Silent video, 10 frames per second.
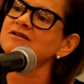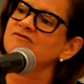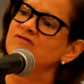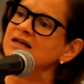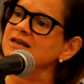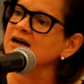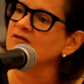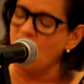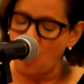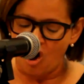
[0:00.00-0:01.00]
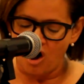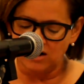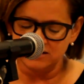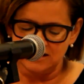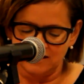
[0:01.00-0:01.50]
feeling of
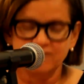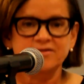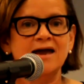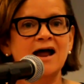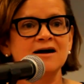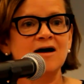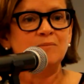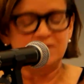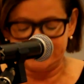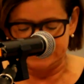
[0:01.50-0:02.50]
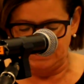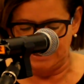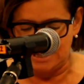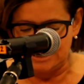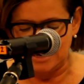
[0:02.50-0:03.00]
awe that accompanies
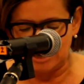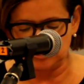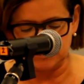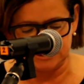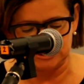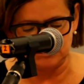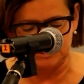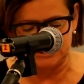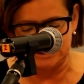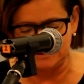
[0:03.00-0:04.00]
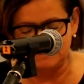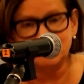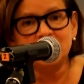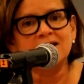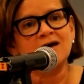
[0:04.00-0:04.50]
being in a natural history museum,
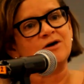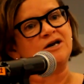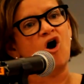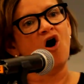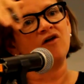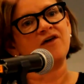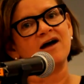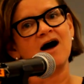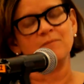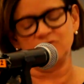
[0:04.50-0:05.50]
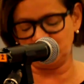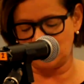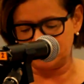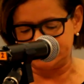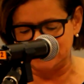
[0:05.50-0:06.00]
and all that comes
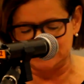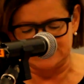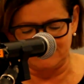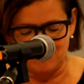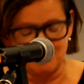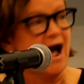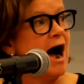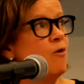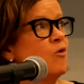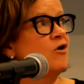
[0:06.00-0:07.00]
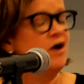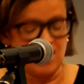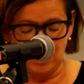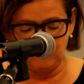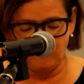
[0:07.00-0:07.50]
from a sense of the power
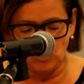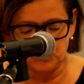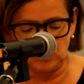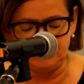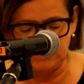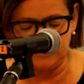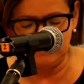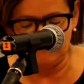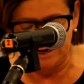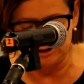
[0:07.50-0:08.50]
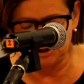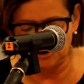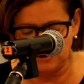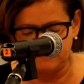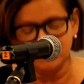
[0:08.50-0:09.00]
and vulnerability of
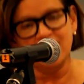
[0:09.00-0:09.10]
nature.